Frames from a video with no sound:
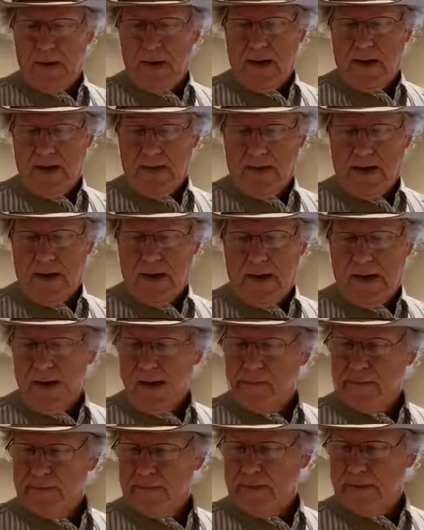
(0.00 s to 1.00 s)
At
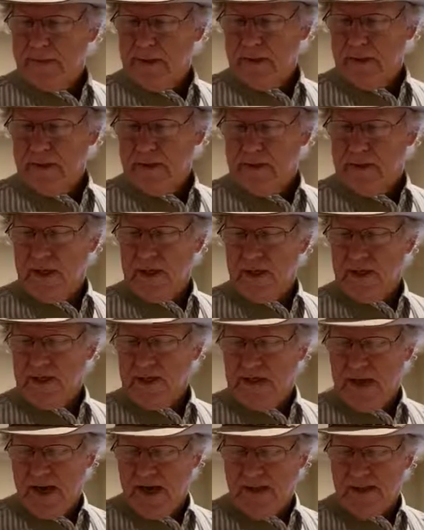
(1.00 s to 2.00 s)
times, she
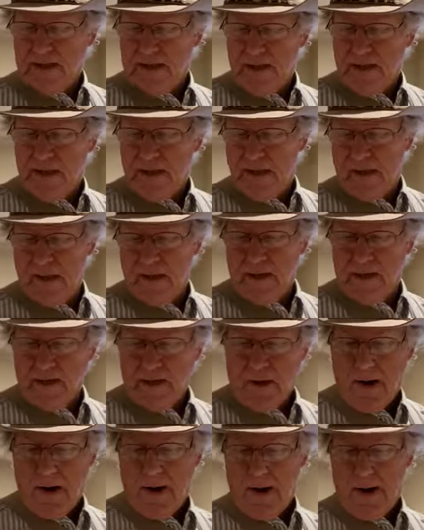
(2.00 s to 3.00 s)
is tested and
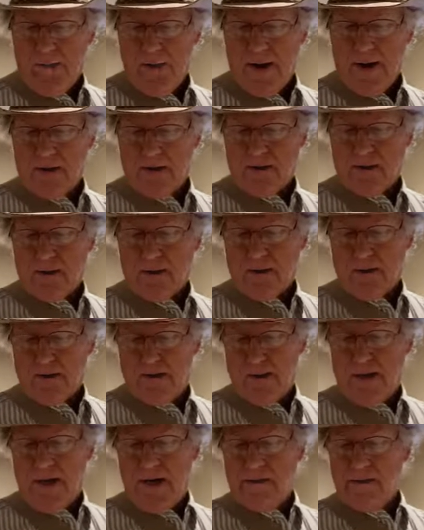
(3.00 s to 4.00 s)
tried by
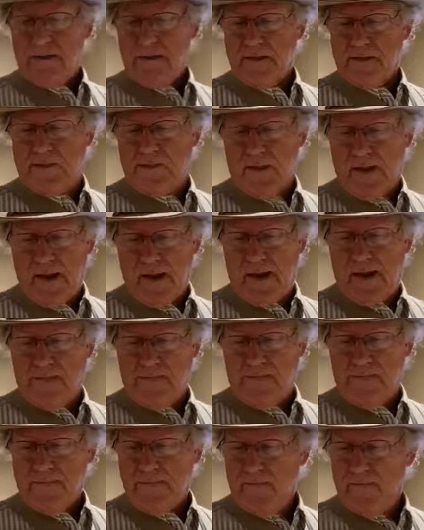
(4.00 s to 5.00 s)
circumstances of
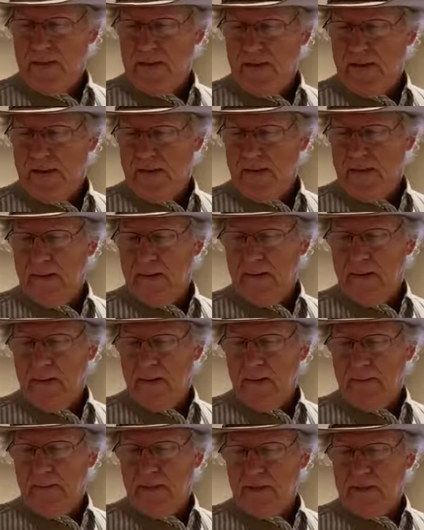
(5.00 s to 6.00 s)
life,
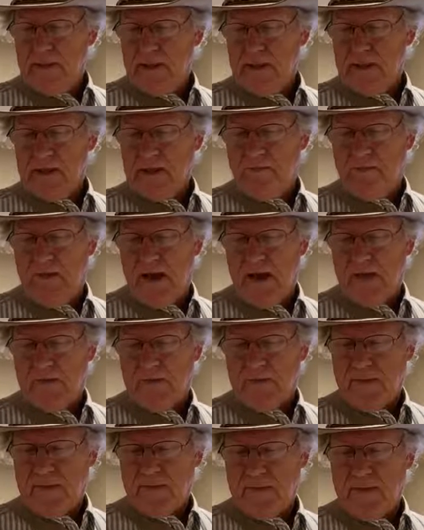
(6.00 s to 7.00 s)
but she is
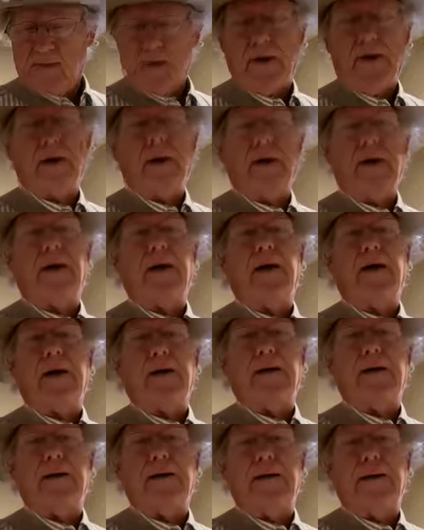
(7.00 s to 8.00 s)
faithful to her
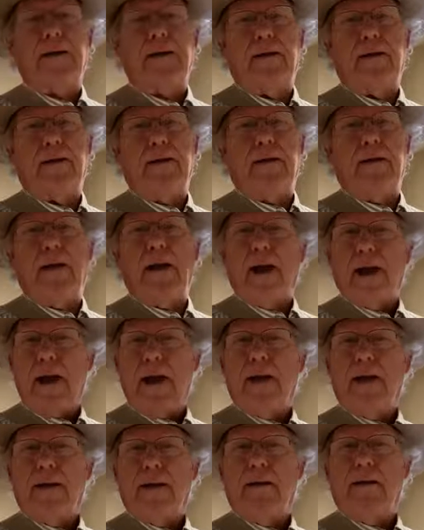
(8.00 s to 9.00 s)
God
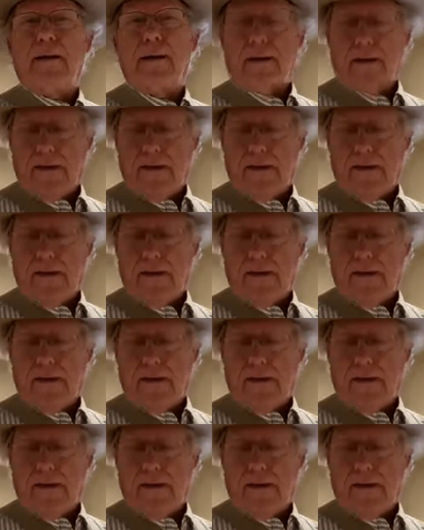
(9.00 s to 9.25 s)
and